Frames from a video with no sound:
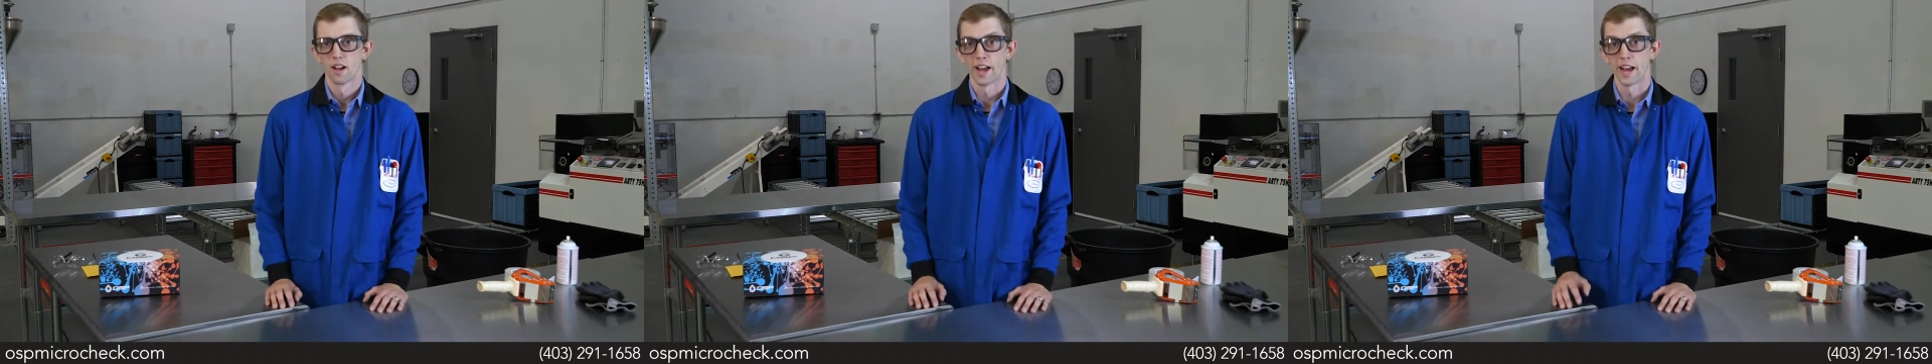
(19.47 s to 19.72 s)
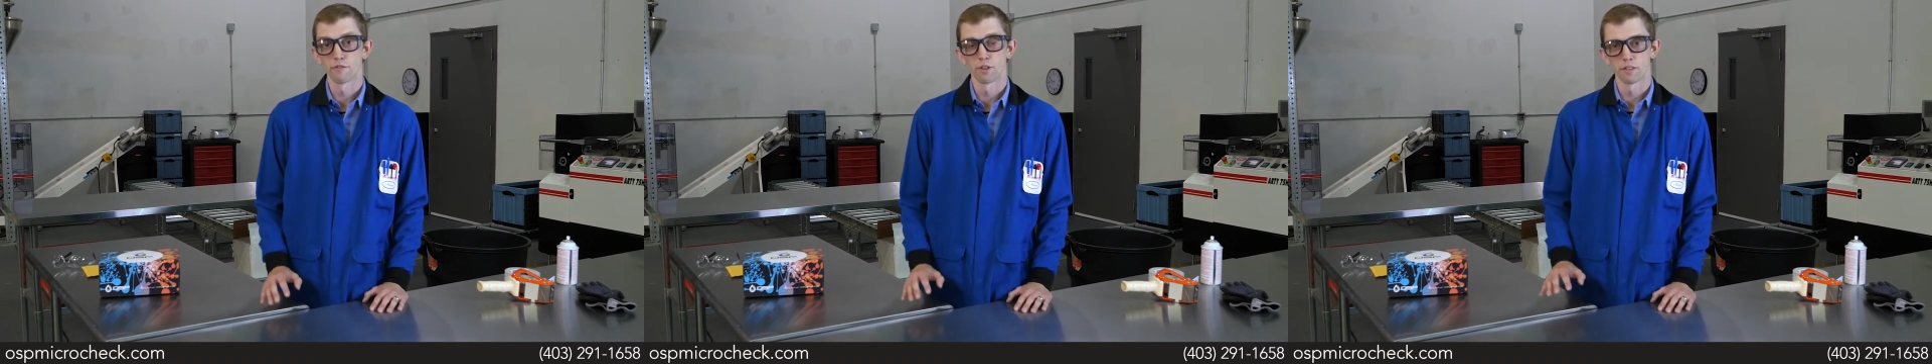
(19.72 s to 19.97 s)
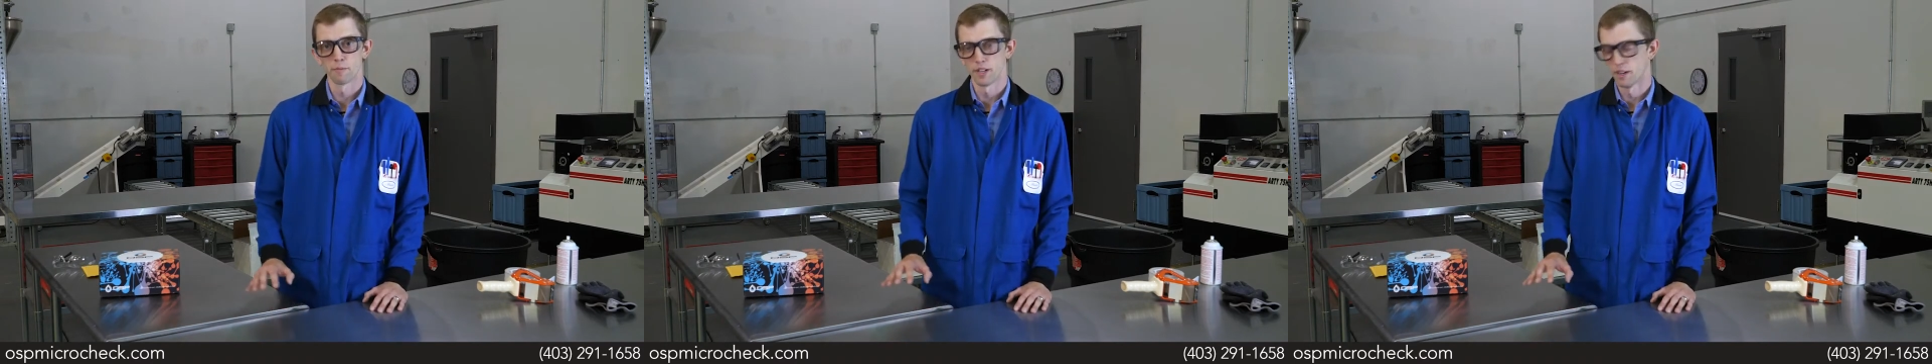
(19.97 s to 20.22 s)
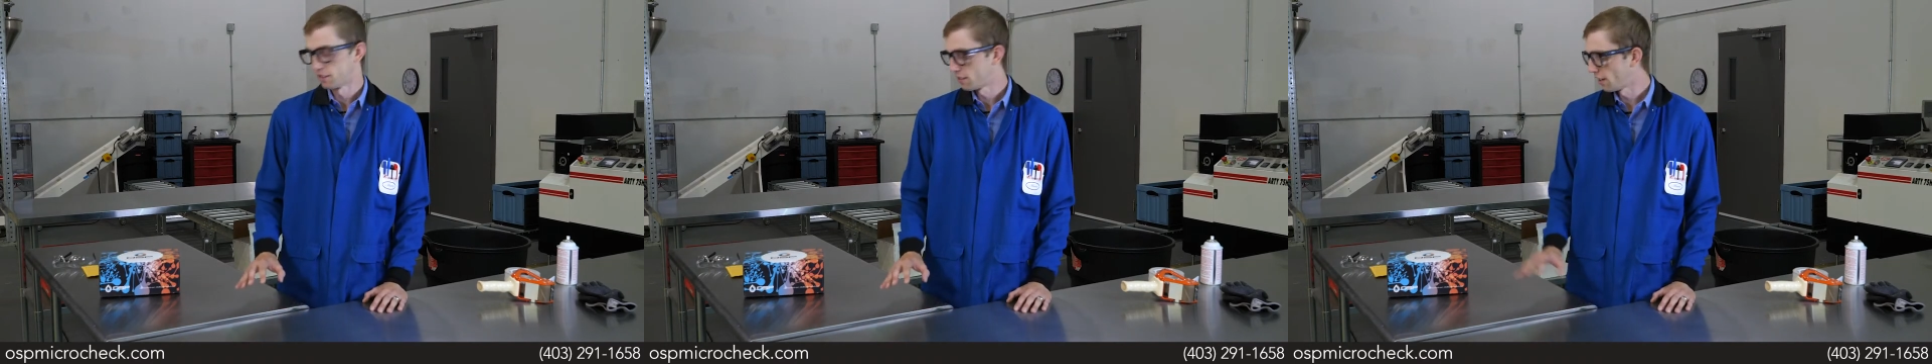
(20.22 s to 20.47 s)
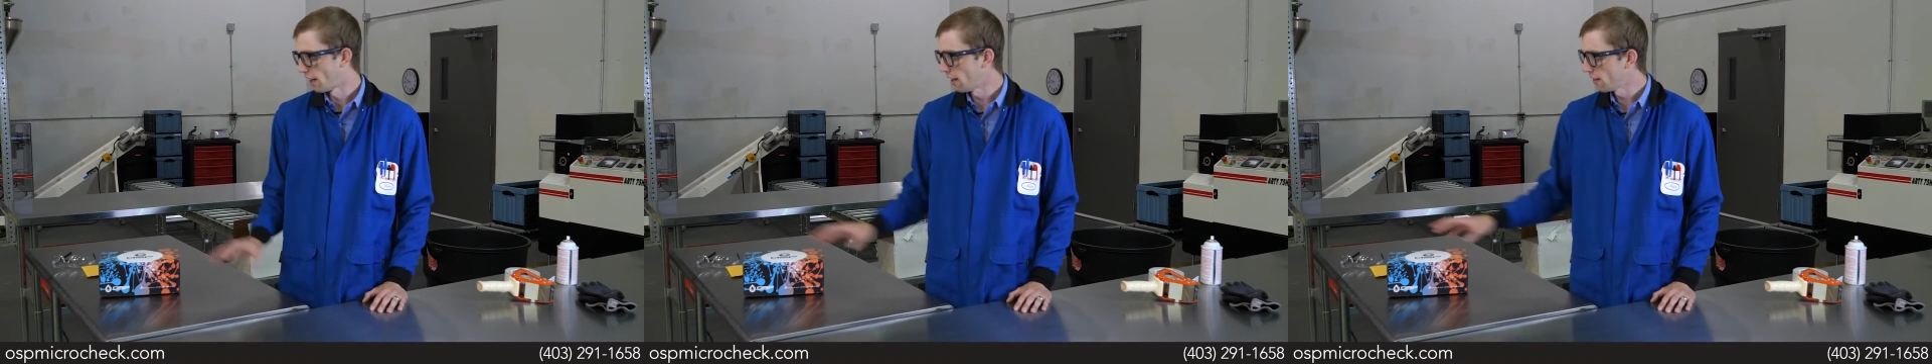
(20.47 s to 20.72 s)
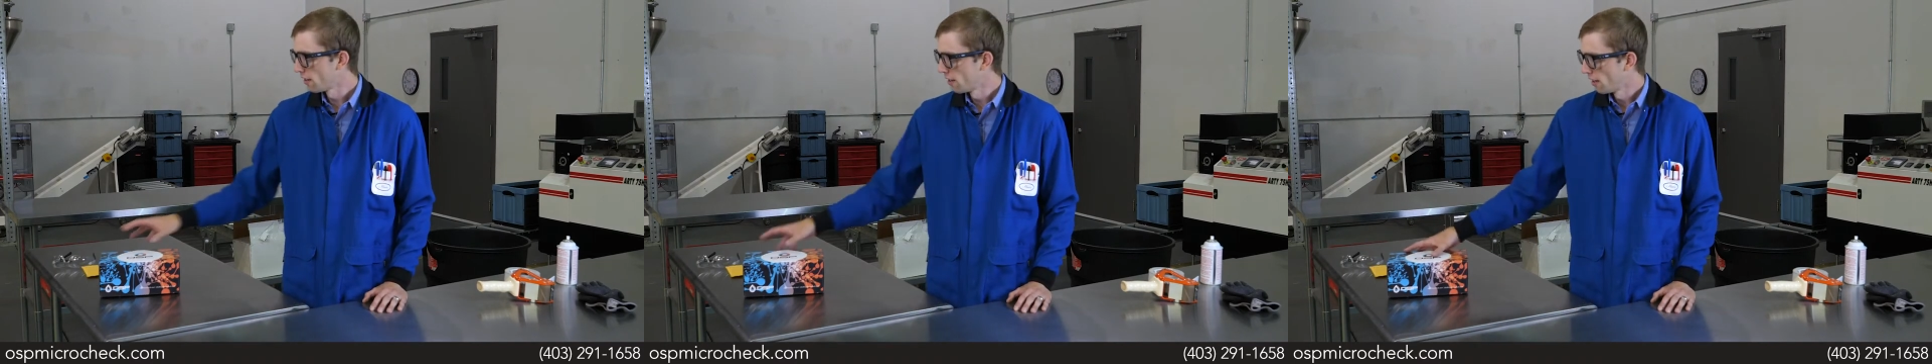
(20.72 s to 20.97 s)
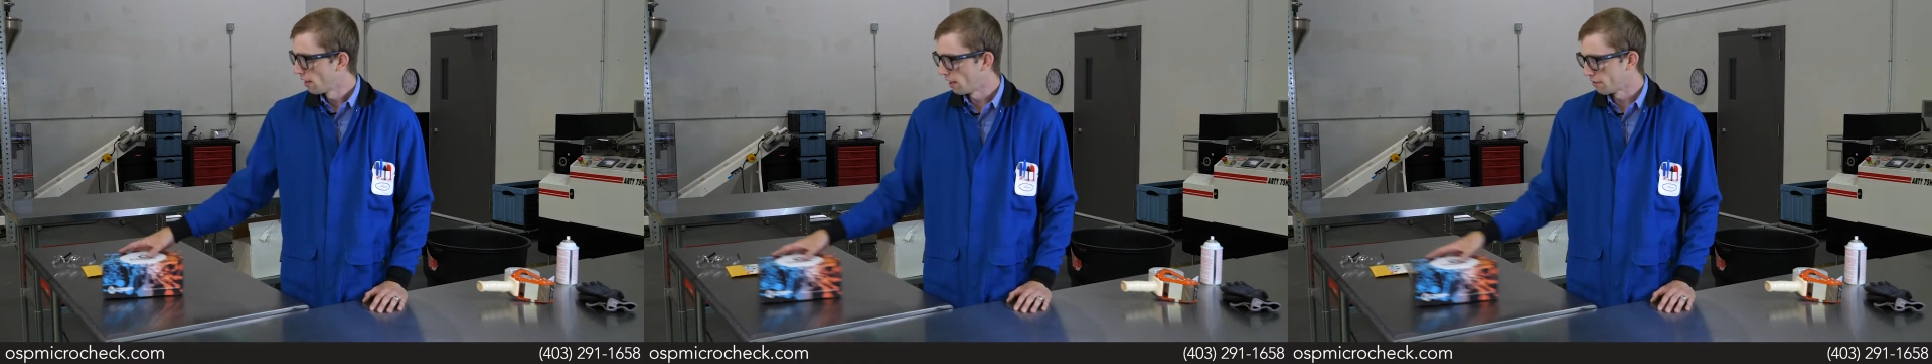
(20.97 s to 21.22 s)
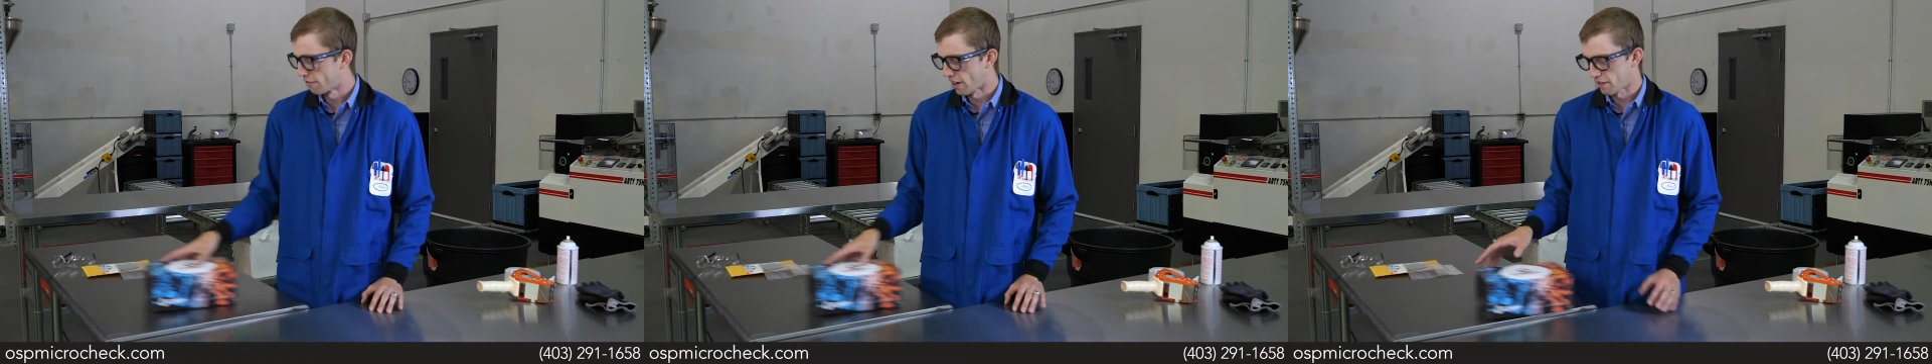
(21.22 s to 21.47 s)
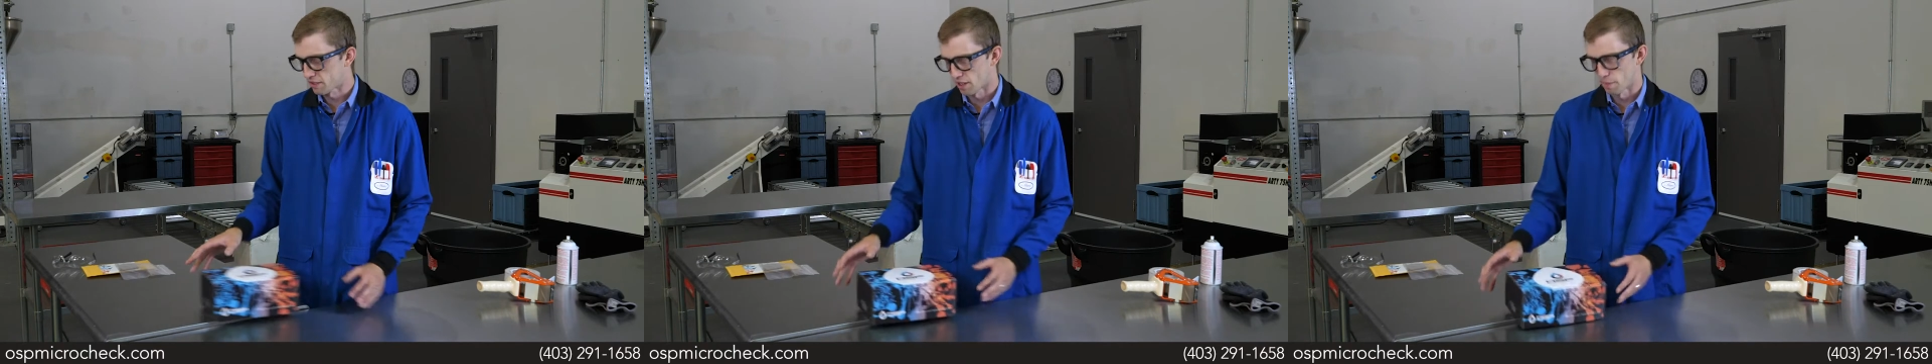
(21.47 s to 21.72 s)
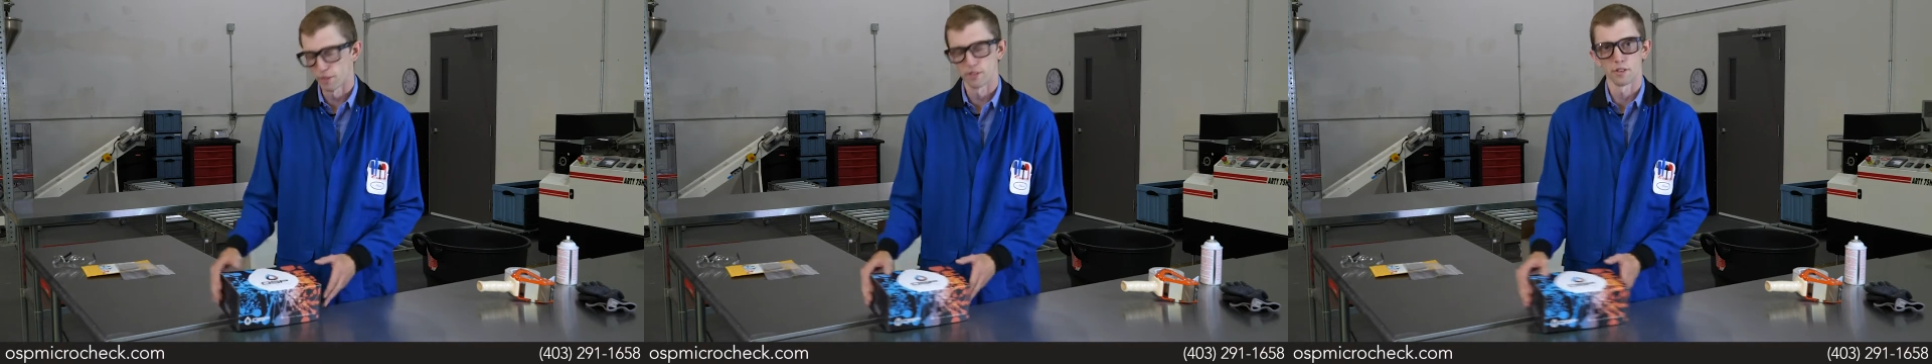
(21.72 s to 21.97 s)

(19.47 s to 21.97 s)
I have with me here today a five sample